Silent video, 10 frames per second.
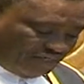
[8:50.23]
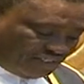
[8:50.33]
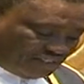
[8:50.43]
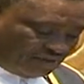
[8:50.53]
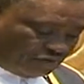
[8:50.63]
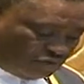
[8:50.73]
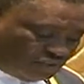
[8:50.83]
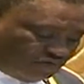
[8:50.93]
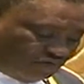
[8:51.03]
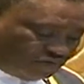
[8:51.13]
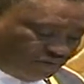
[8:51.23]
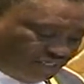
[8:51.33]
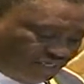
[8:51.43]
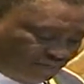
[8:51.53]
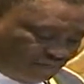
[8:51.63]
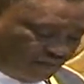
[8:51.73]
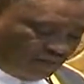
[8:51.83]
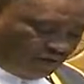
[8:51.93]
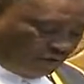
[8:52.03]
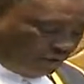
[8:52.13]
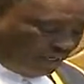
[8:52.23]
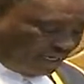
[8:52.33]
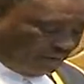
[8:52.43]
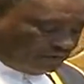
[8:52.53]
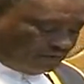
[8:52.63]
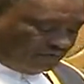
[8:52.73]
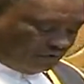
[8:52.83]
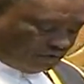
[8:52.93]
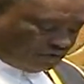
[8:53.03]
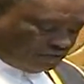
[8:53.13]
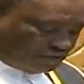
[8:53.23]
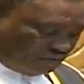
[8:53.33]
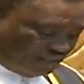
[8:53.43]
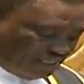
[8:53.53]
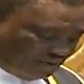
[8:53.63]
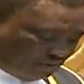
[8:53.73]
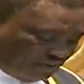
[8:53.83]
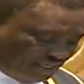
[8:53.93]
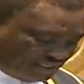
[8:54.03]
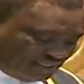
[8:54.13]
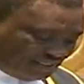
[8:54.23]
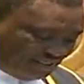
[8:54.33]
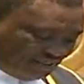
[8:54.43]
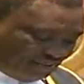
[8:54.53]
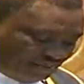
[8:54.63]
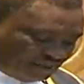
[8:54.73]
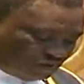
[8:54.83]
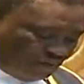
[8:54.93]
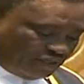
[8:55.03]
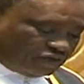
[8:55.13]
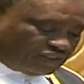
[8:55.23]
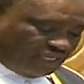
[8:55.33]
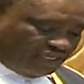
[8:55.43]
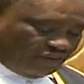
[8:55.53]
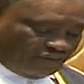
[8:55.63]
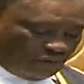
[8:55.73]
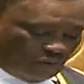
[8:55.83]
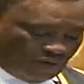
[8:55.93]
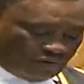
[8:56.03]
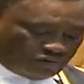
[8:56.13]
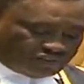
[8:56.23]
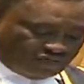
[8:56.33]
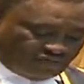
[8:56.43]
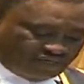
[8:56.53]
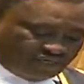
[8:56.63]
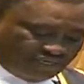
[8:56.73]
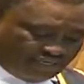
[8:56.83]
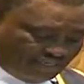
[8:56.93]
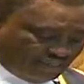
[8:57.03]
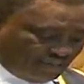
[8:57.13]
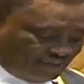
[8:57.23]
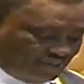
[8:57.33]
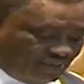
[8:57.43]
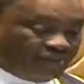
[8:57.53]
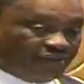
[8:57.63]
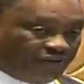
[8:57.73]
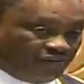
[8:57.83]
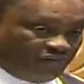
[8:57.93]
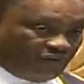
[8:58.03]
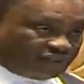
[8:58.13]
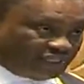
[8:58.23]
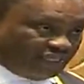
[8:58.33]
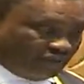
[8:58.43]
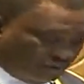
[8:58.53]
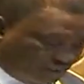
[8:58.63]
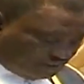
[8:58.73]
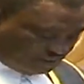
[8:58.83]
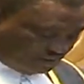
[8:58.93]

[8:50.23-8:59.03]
days inclusive of today on account of gross disorderly conduct pursuant to Standing Order 107A of our standing orders.